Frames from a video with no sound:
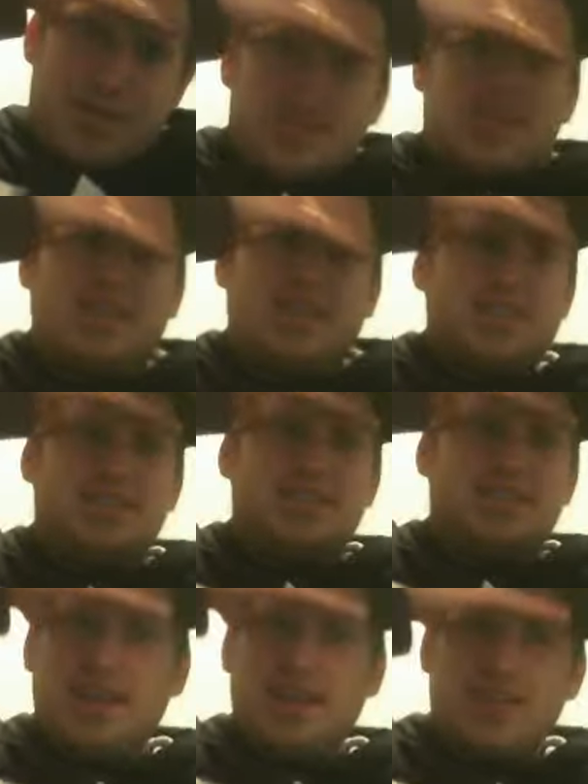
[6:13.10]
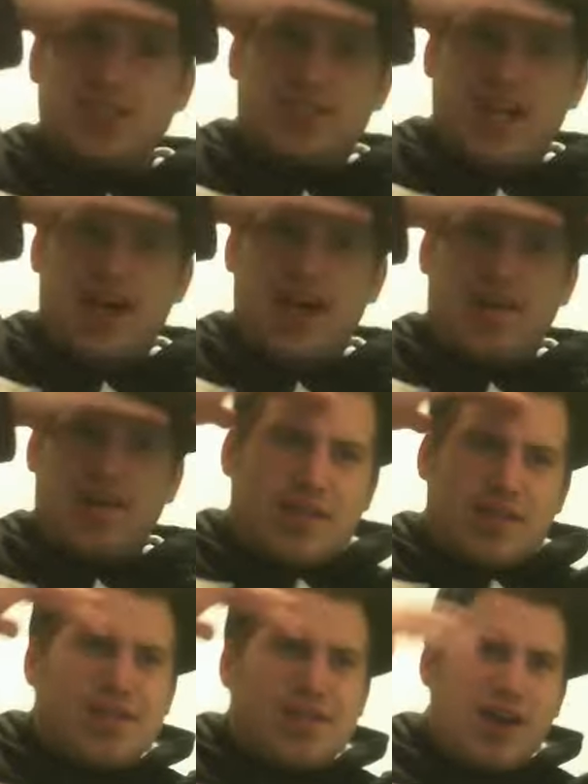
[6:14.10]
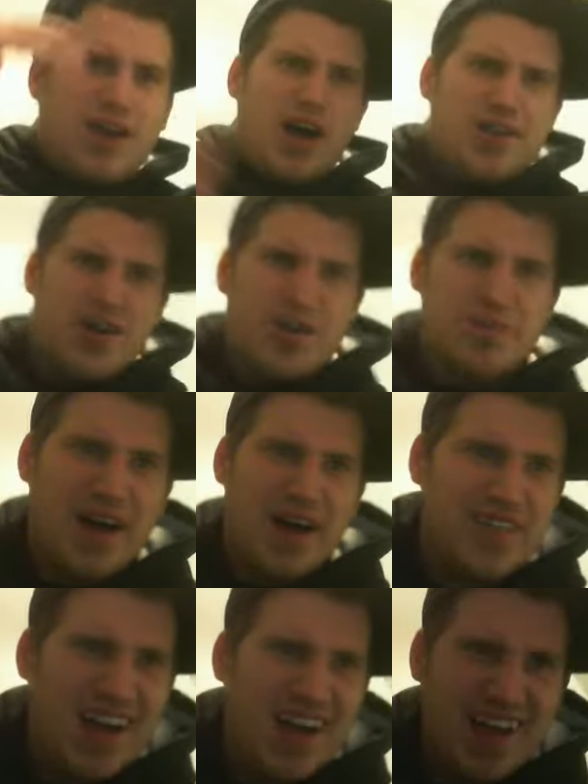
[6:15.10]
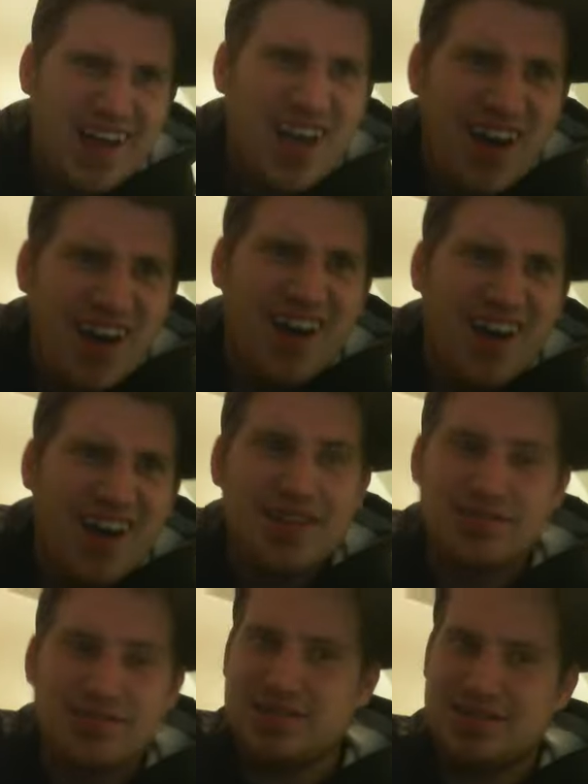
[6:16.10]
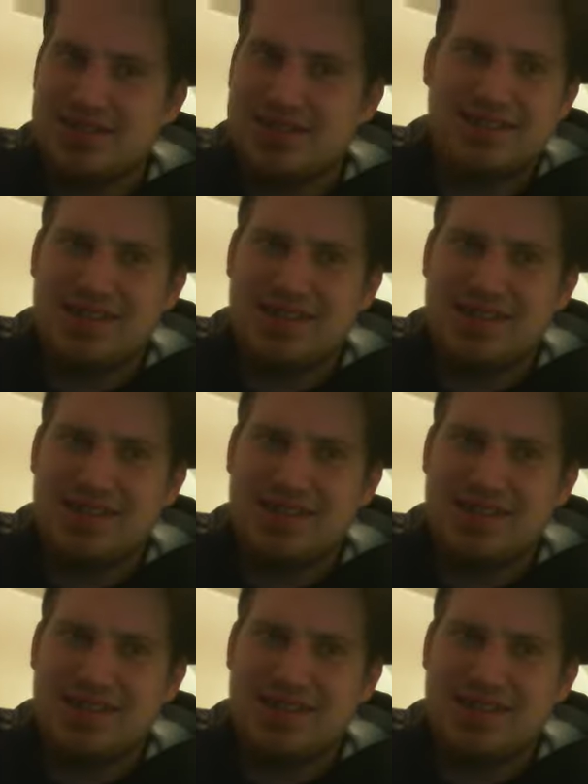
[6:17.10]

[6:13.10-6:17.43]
because it's style. Y'all know about that. That's